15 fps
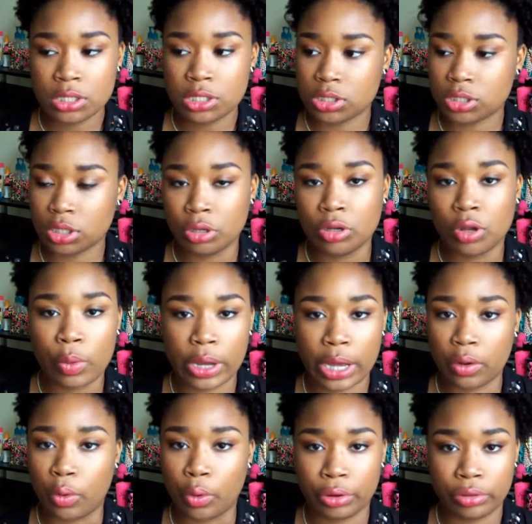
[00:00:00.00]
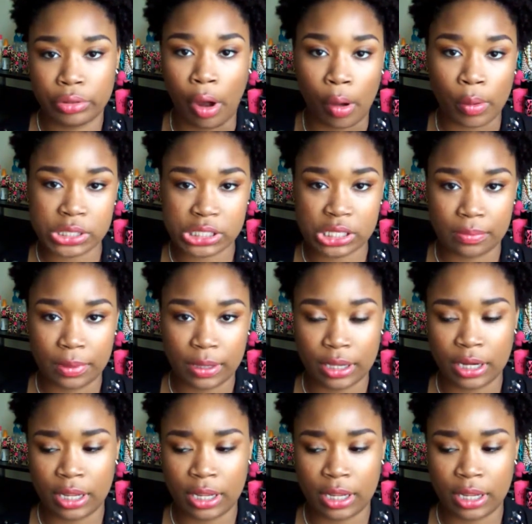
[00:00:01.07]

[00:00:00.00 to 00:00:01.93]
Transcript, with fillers: just so you know what kind of order they're always going to be in.